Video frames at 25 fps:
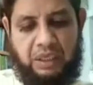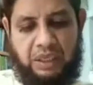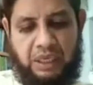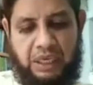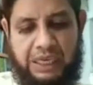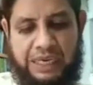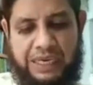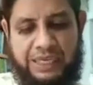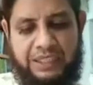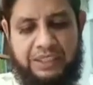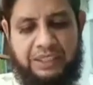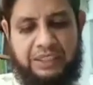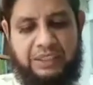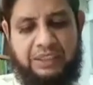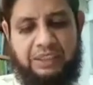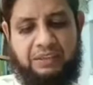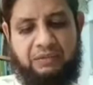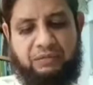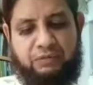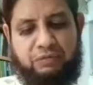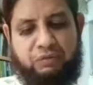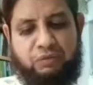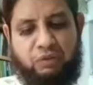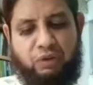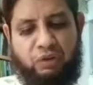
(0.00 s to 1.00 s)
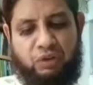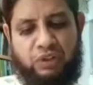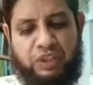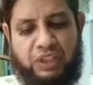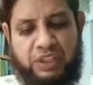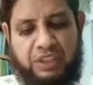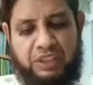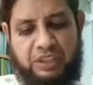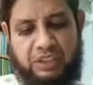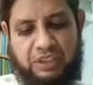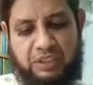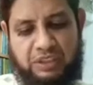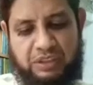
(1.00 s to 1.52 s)
Article
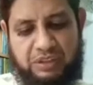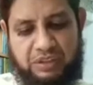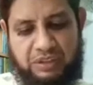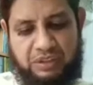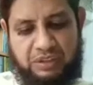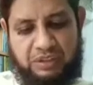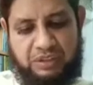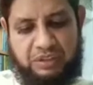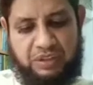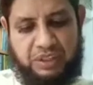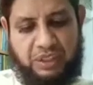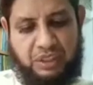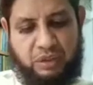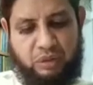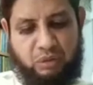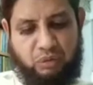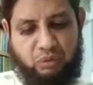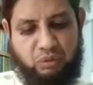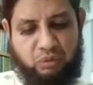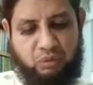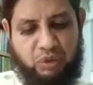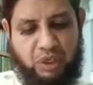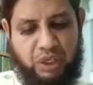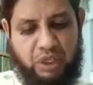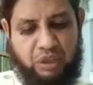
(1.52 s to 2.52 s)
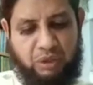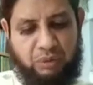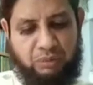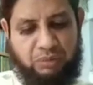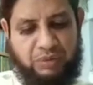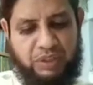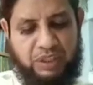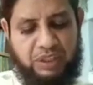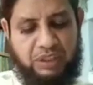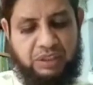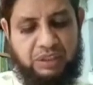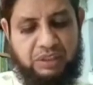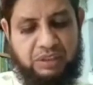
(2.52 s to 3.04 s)
14, Section 1 of
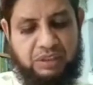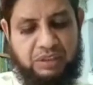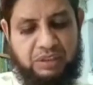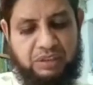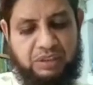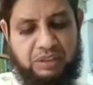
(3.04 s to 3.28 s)
the